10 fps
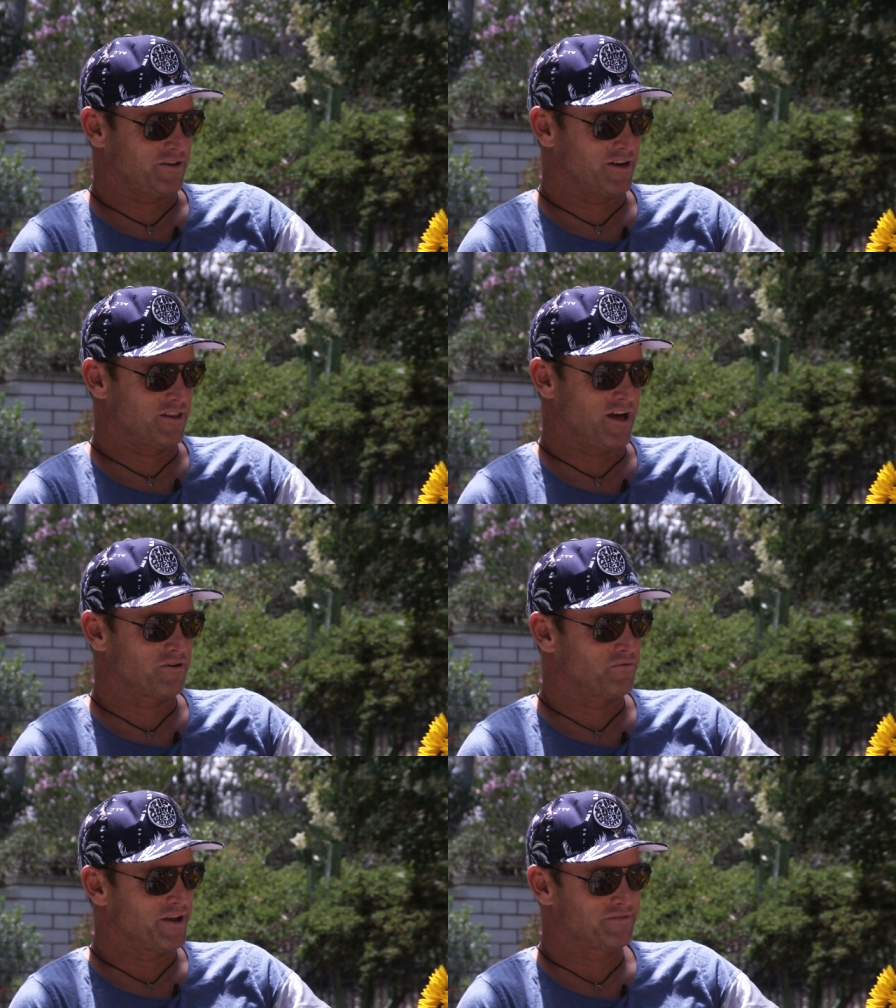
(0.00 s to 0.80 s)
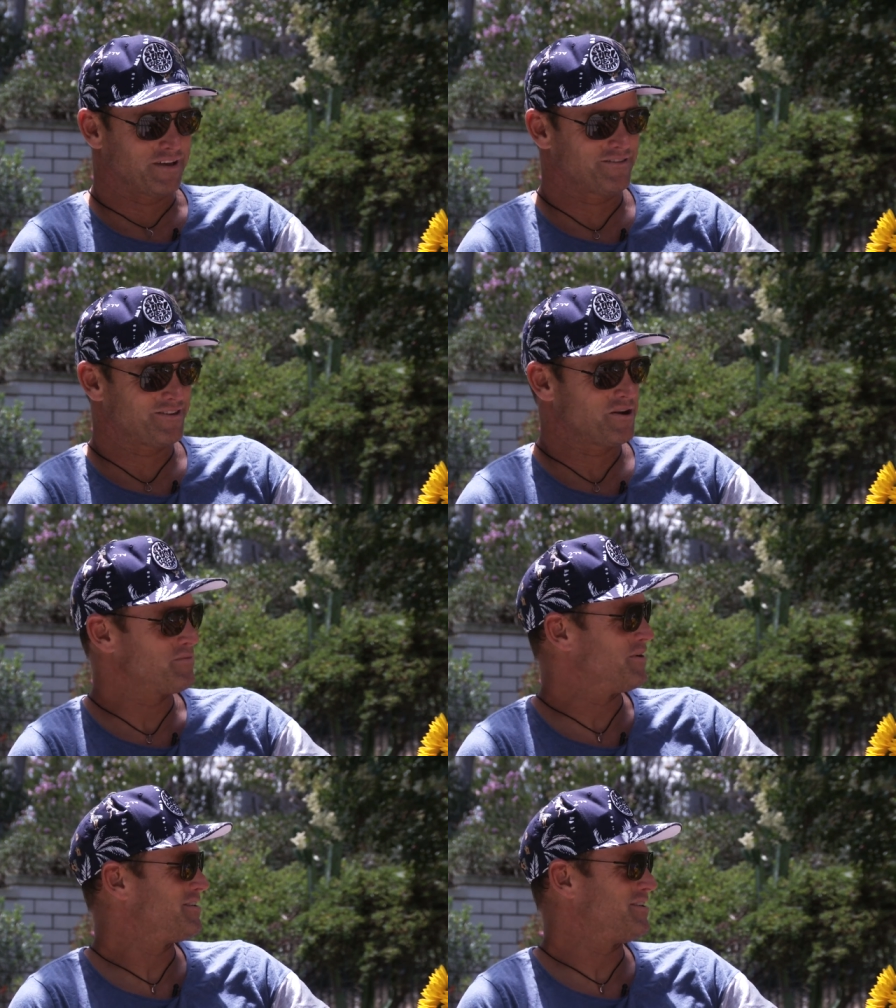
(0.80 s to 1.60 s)
I get a lot of waves out there,
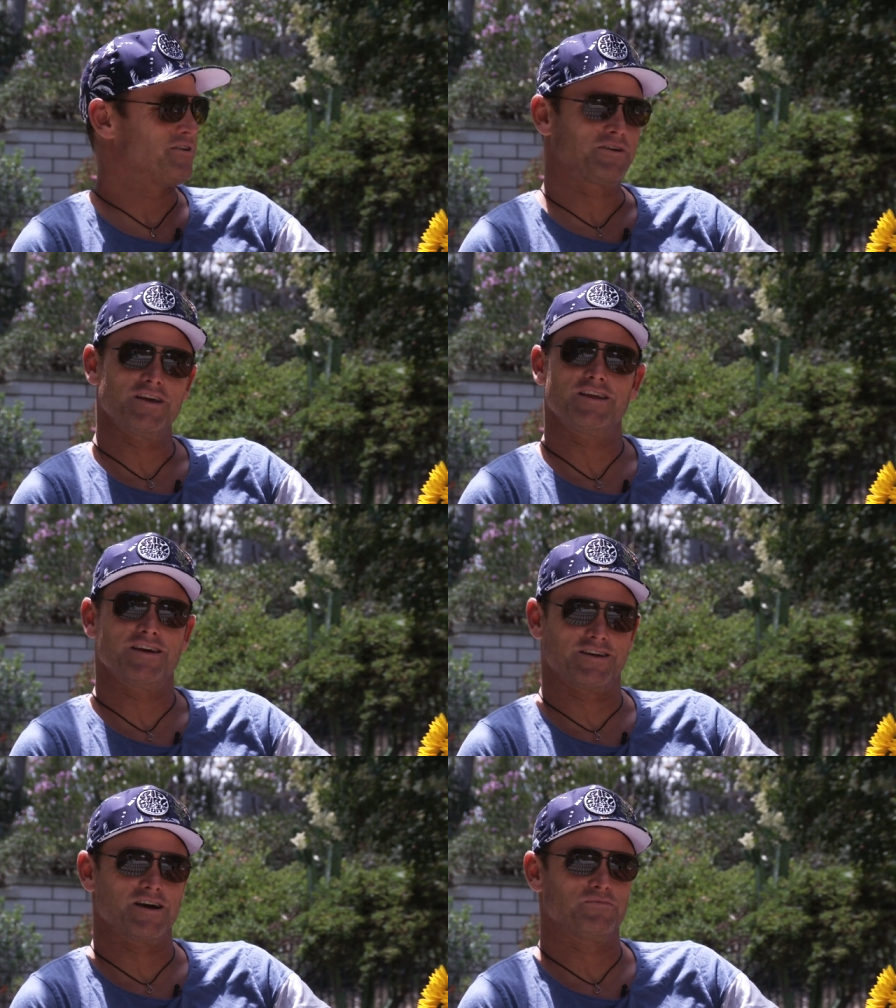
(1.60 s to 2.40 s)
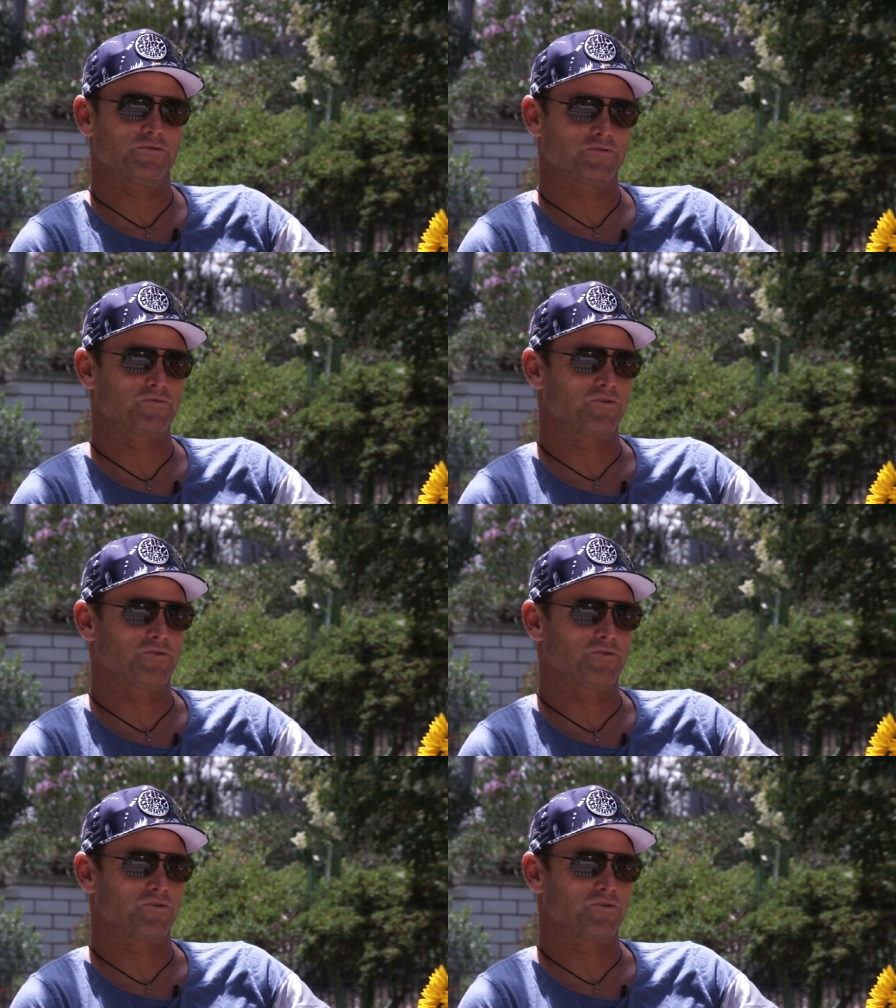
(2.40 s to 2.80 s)
but, you know, getting a couple's